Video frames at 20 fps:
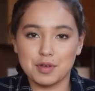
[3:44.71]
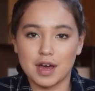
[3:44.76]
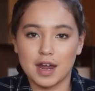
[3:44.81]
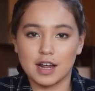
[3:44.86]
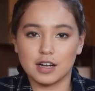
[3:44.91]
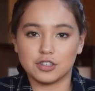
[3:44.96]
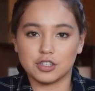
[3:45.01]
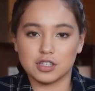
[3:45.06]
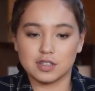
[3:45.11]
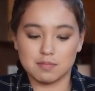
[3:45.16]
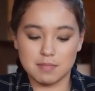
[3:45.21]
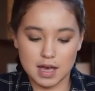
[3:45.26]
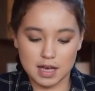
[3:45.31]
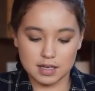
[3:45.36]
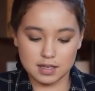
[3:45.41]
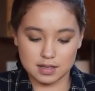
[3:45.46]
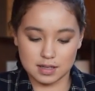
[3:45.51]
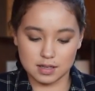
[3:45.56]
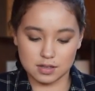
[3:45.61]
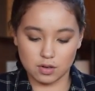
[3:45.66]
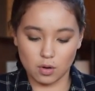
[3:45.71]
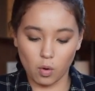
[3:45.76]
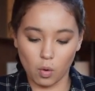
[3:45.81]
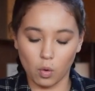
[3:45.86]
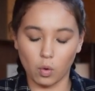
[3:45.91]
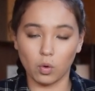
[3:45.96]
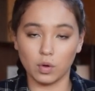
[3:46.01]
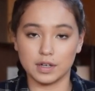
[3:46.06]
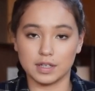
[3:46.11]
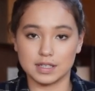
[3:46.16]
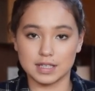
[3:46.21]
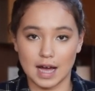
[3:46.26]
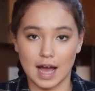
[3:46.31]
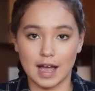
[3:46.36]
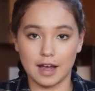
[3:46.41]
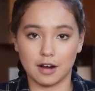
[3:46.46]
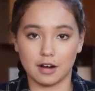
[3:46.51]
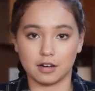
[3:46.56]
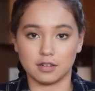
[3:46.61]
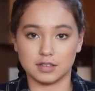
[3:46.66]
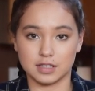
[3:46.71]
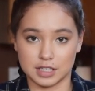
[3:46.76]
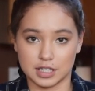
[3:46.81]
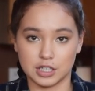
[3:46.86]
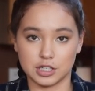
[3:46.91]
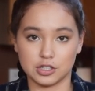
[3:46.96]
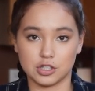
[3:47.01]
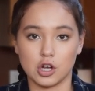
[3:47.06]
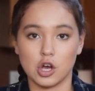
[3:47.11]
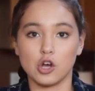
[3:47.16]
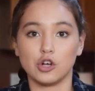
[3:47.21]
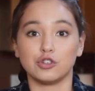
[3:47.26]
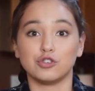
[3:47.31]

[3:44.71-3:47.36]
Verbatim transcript: and it just makes this whole entire dish